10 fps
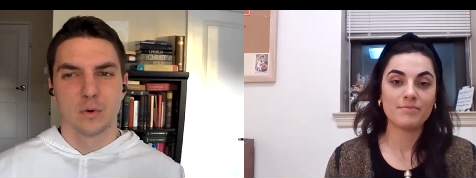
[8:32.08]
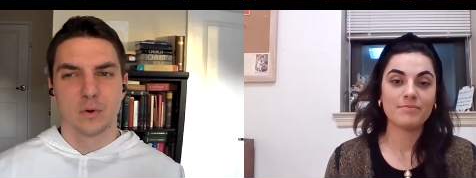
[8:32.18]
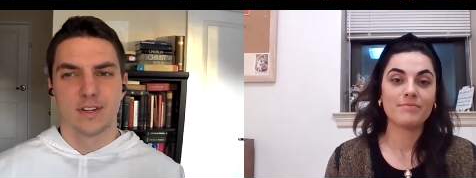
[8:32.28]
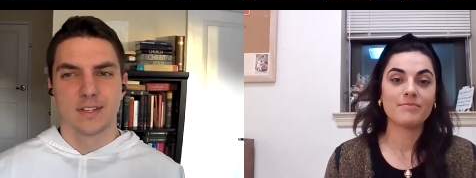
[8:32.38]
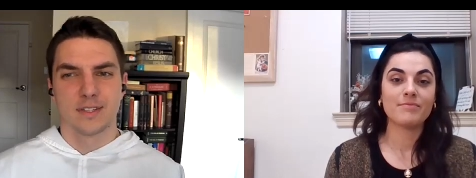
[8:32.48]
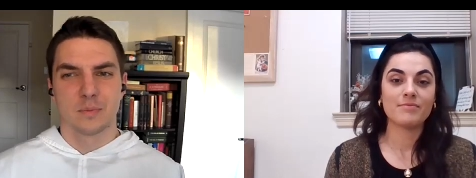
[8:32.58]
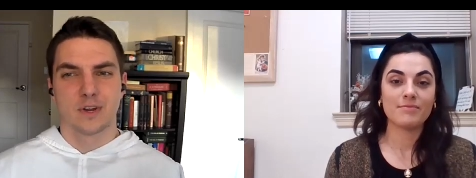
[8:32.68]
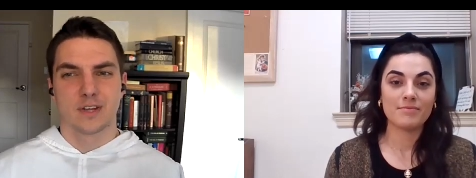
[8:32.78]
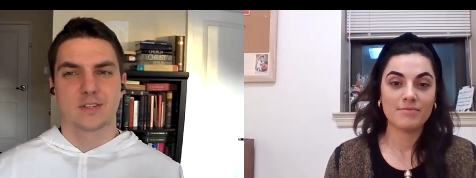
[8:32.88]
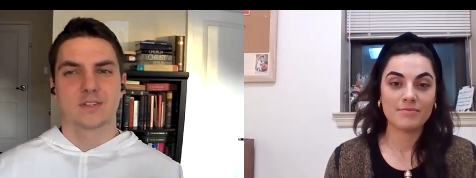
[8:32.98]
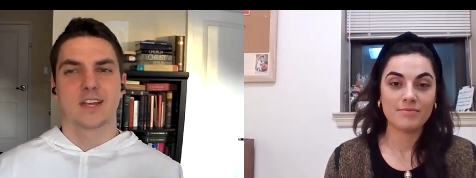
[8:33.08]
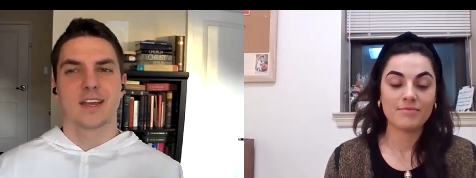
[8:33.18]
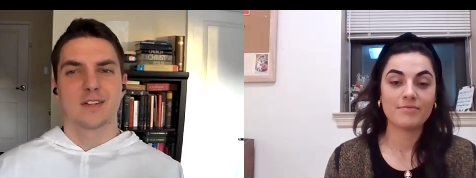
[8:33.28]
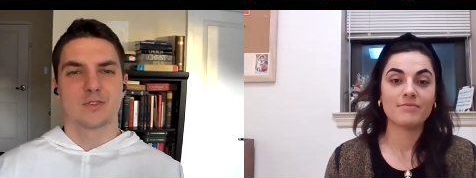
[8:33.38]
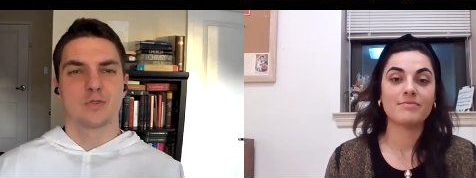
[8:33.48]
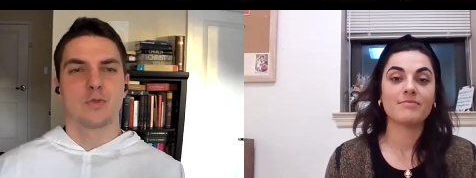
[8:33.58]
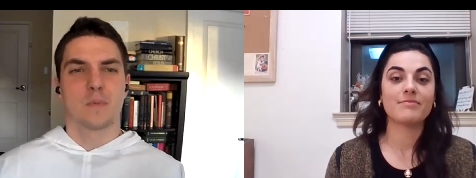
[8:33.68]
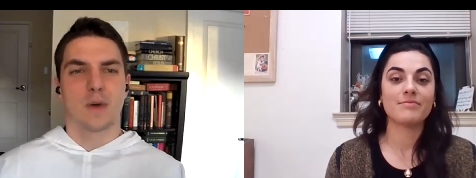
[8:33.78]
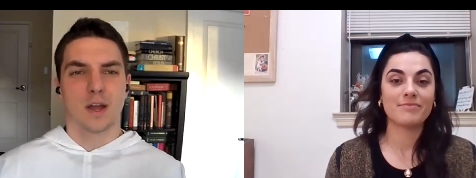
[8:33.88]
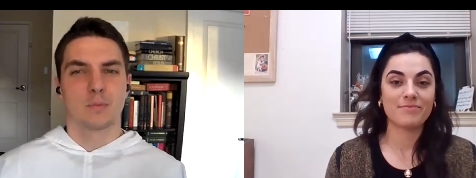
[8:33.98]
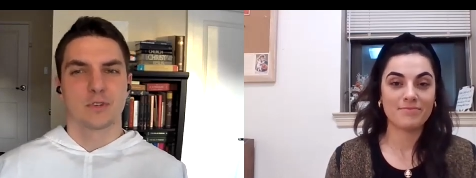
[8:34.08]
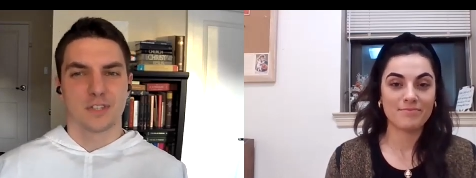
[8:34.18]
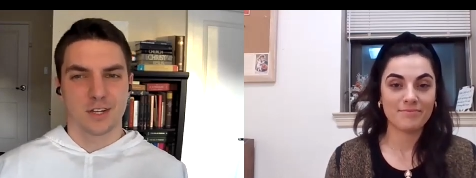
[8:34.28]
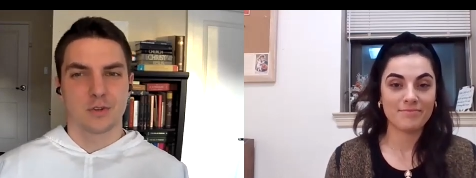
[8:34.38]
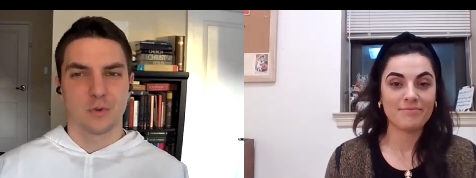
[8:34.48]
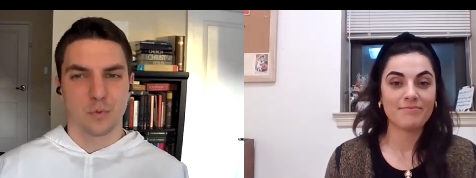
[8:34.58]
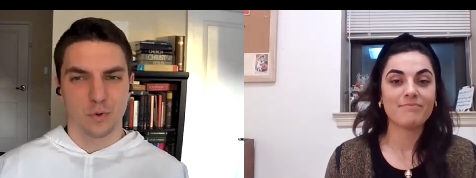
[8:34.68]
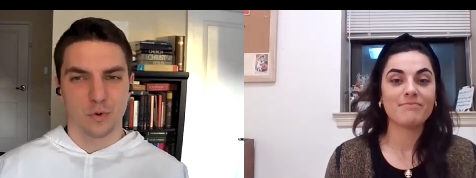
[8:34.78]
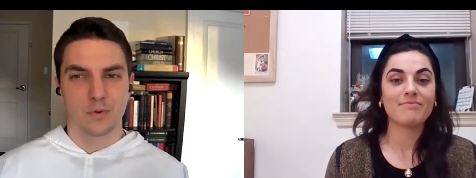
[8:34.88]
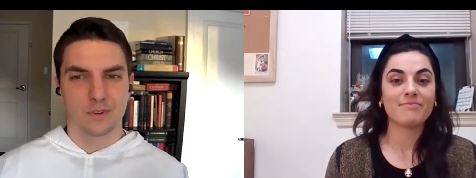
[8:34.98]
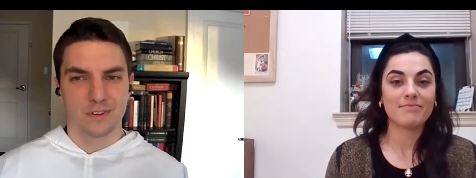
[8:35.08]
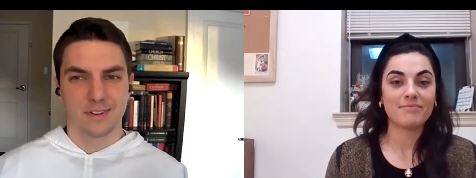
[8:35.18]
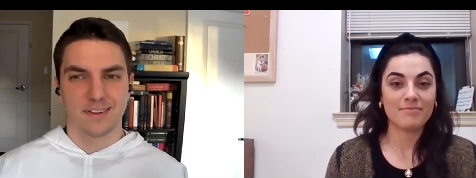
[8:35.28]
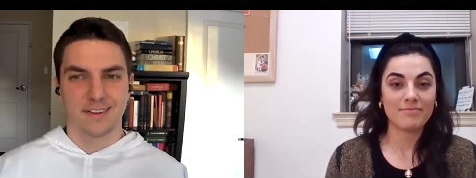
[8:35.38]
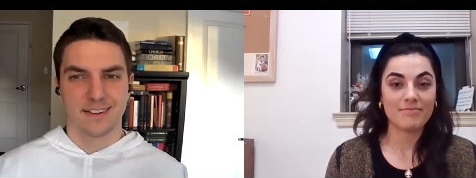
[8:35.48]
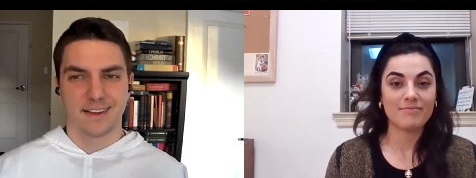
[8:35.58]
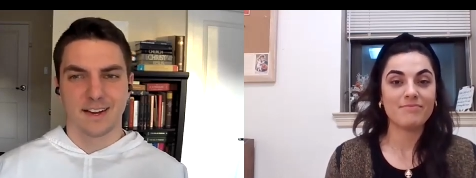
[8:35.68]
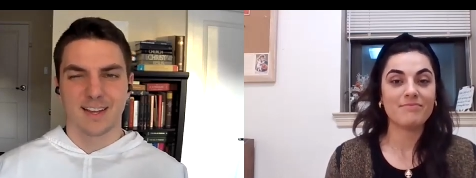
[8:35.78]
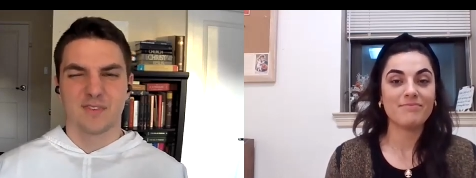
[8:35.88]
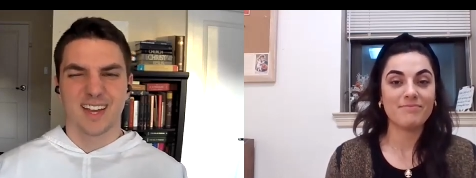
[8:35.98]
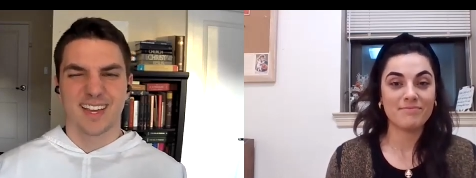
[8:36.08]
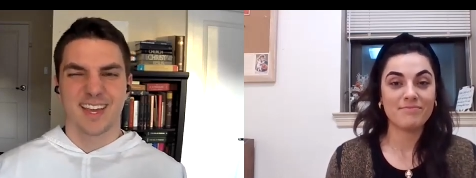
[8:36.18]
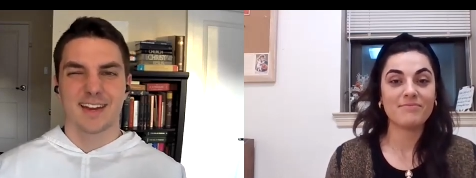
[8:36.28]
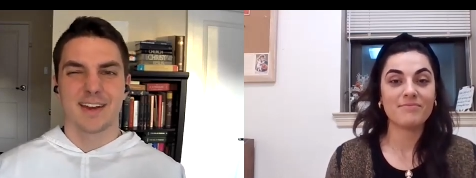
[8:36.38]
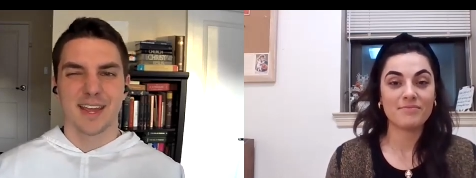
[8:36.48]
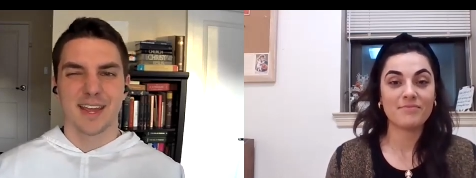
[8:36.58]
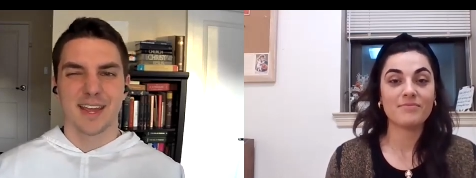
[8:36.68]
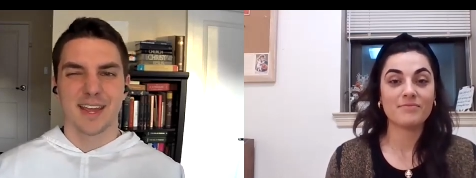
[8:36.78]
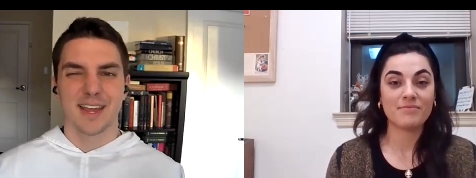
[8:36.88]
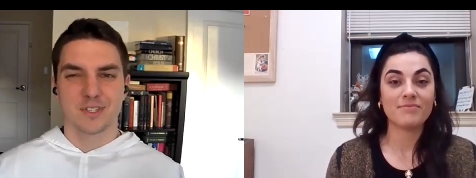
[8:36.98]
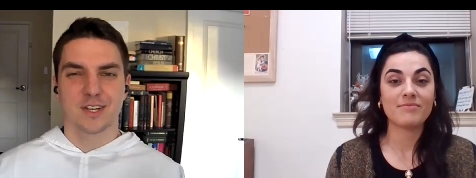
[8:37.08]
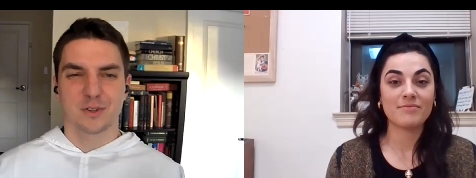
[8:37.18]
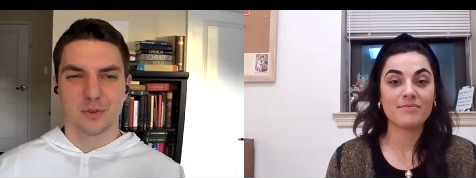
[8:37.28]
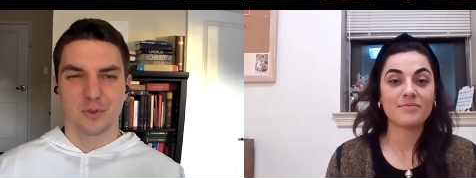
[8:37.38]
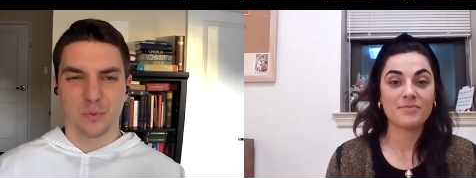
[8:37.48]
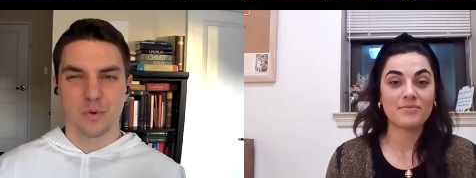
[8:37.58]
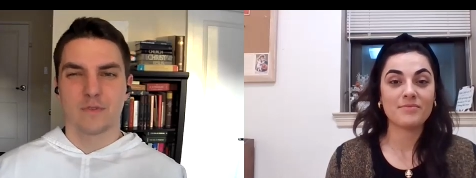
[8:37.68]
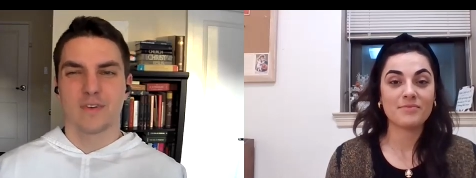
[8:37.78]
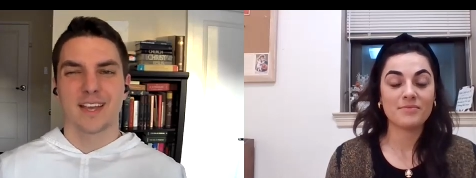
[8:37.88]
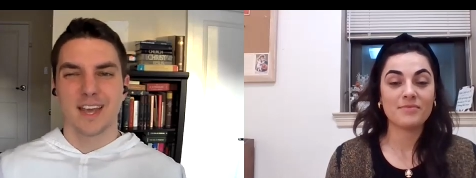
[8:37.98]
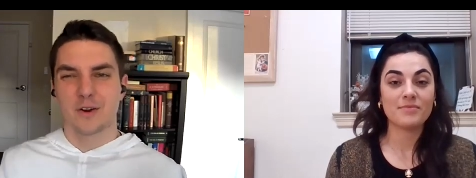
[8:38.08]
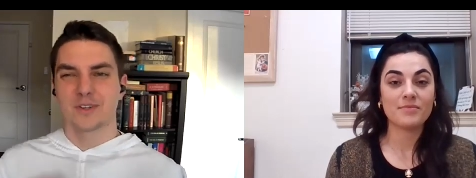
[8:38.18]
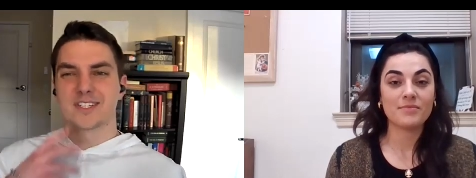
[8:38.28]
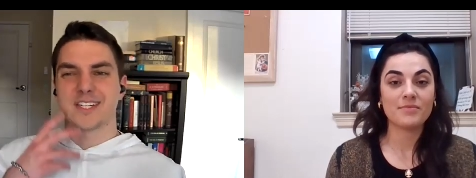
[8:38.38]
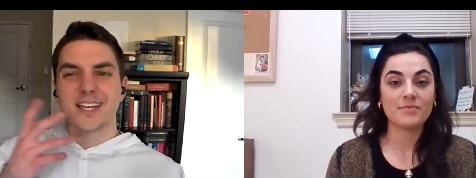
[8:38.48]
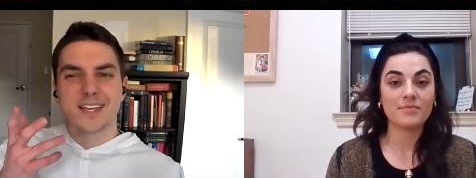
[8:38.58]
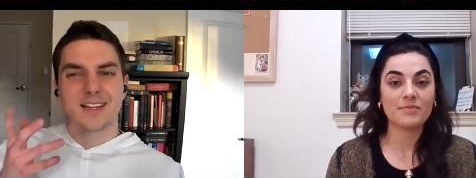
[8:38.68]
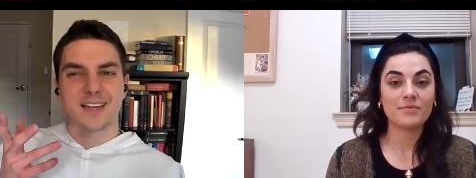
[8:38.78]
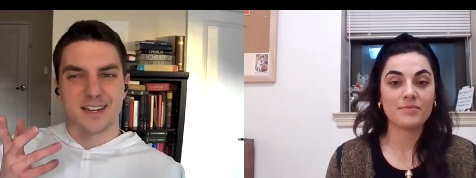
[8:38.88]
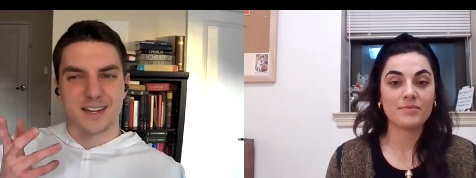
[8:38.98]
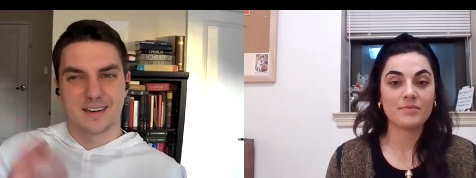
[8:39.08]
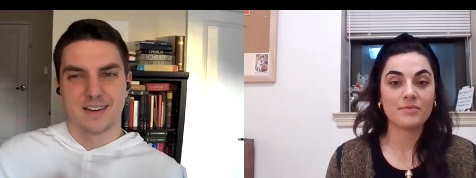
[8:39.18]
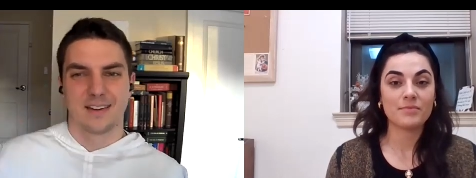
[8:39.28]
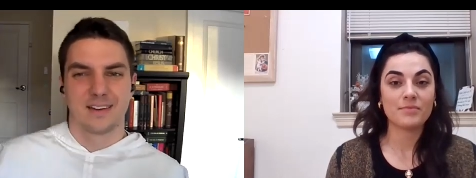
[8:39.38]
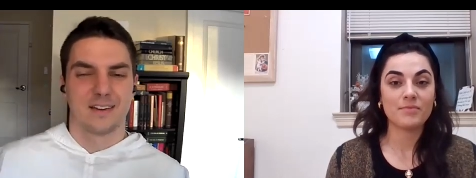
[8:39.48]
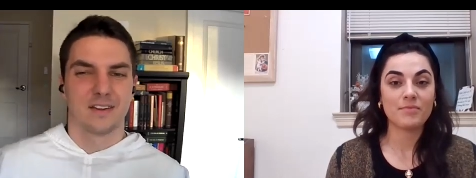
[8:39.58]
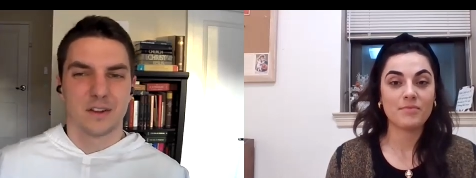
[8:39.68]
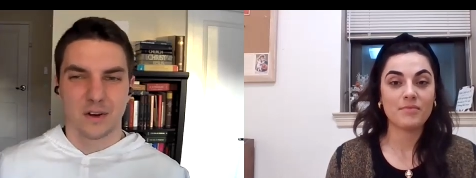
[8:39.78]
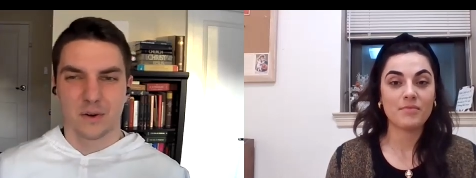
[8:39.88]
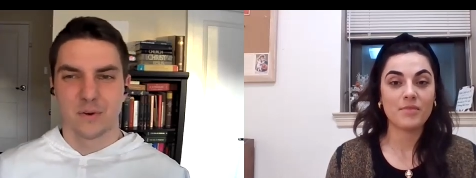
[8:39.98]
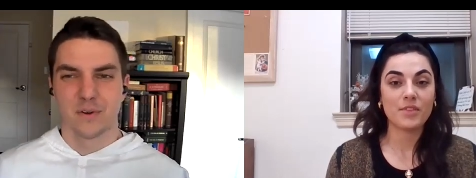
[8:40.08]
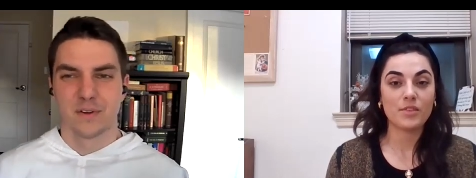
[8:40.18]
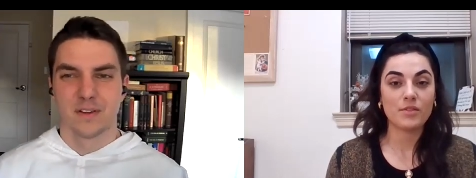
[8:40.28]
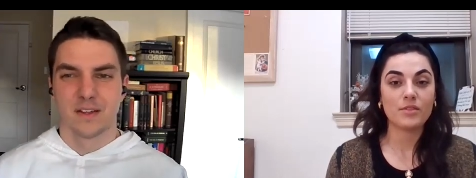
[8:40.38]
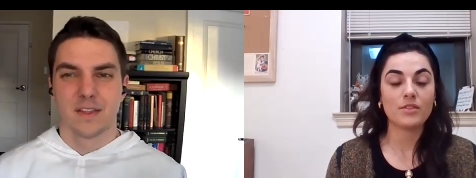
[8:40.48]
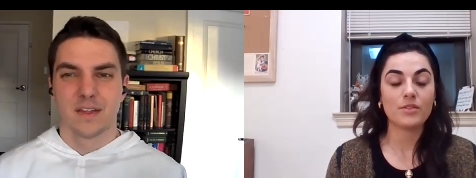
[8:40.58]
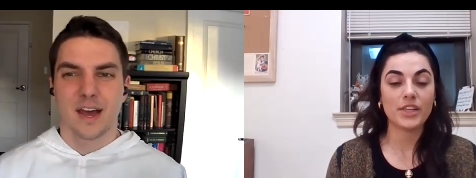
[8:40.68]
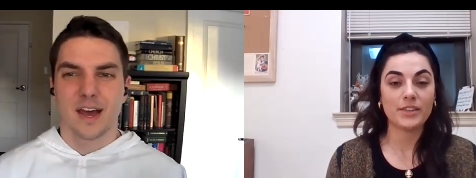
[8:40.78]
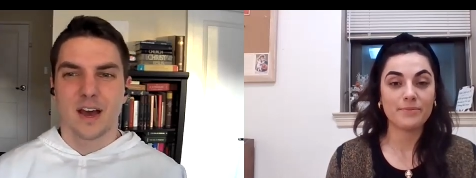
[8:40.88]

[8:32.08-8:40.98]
Speaker 1: the Lord needs to press his hands to my particular wound. And like, if I can't name my particular wound, if I can't articulate it, you know, then